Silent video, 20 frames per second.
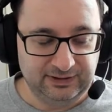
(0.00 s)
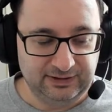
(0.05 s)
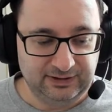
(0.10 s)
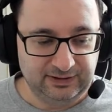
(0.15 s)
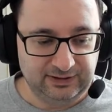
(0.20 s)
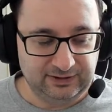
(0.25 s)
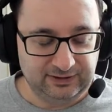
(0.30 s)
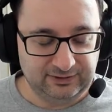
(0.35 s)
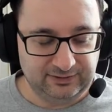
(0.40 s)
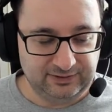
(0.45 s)

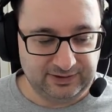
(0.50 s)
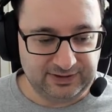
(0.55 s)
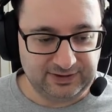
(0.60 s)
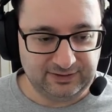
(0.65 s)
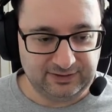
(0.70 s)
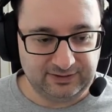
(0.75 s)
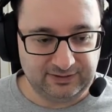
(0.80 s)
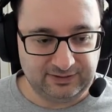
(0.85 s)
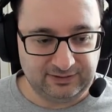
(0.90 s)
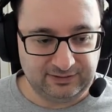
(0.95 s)
there
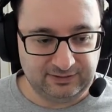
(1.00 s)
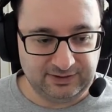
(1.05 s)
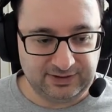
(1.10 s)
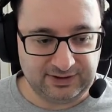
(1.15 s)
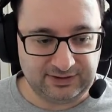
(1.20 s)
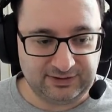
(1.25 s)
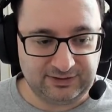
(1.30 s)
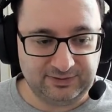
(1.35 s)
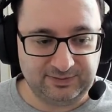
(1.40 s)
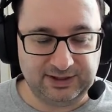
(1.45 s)
isn't
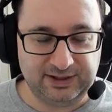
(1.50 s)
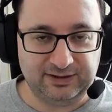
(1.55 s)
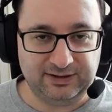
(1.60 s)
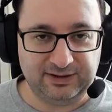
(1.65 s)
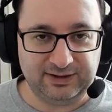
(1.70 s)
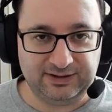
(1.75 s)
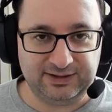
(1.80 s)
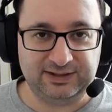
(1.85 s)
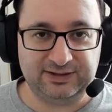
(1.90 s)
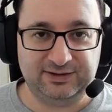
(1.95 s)
something that
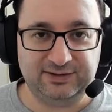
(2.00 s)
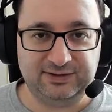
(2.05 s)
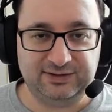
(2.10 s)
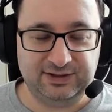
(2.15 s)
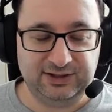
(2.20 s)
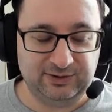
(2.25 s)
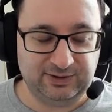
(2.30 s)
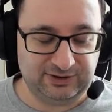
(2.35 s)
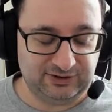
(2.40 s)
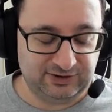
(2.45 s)
exists that
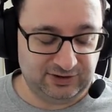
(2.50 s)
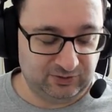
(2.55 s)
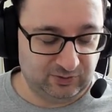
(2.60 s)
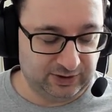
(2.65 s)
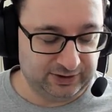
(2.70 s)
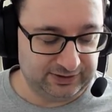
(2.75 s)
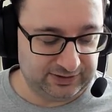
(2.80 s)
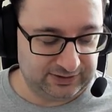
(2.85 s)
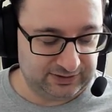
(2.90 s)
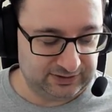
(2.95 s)
you actually
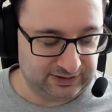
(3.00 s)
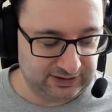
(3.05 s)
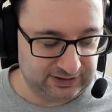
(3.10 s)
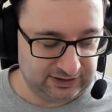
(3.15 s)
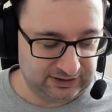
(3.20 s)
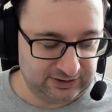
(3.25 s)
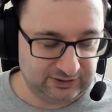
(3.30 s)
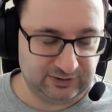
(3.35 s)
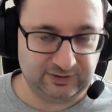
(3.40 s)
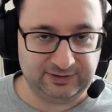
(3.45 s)
want, then
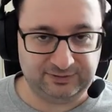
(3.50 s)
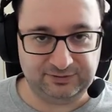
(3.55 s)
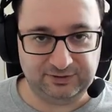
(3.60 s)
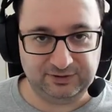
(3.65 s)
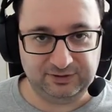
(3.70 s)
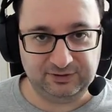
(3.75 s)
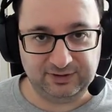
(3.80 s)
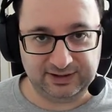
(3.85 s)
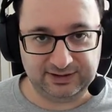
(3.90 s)
you do have to create it